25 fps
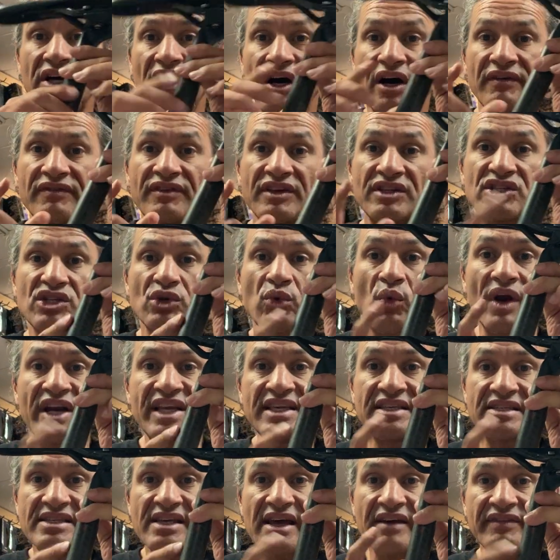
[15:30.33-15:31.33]
of the
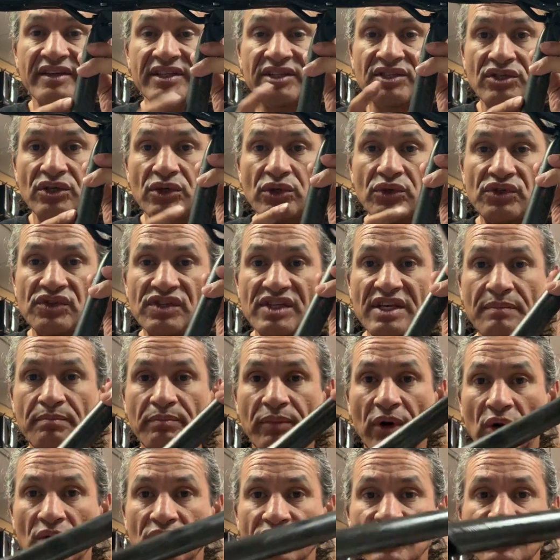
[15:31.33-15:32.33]
27 2 seat
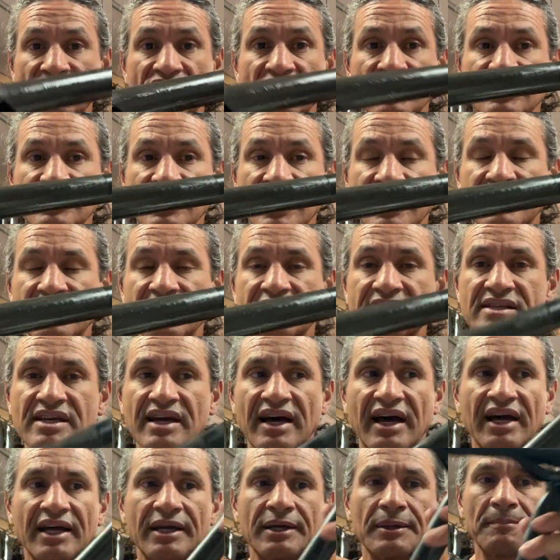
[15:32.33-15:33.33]
post, just like this
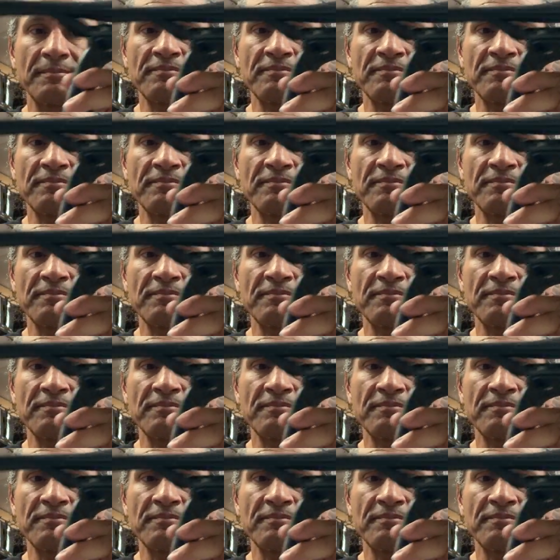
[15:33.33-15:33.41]
guy.